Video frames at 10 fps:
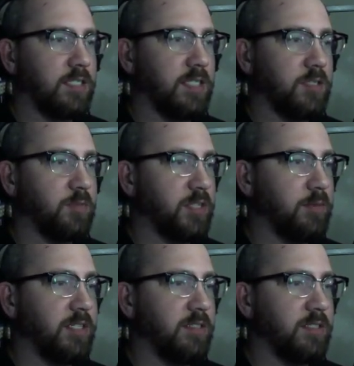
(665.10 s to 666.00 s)
6
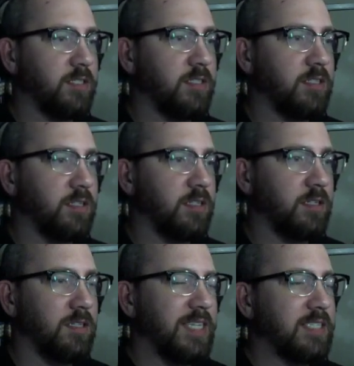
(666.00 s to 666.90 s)
millimeters?
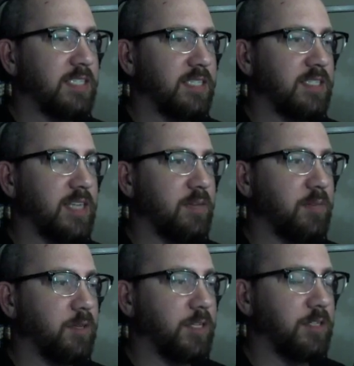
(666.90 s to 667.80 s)
Yeah, 6 to 8
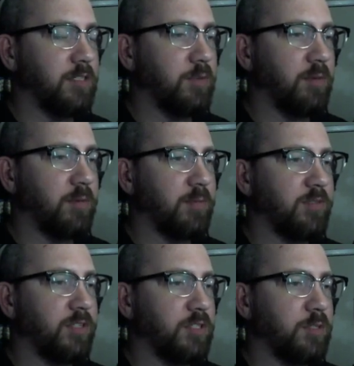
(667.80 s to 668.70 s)
millimeters probably
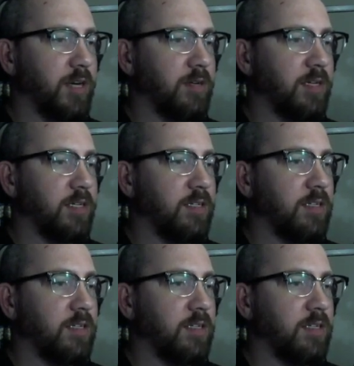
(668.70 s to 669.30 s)
feels about right.